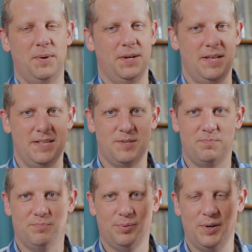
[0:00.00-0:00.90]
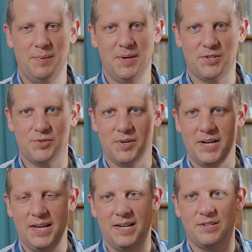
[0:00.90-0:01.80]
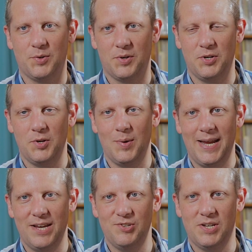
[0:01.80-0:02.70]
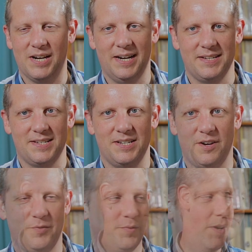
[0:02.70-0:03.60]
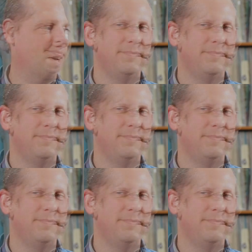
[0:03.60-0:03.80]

but it's pretty much straight ahead, sort of new agey kind of stuff.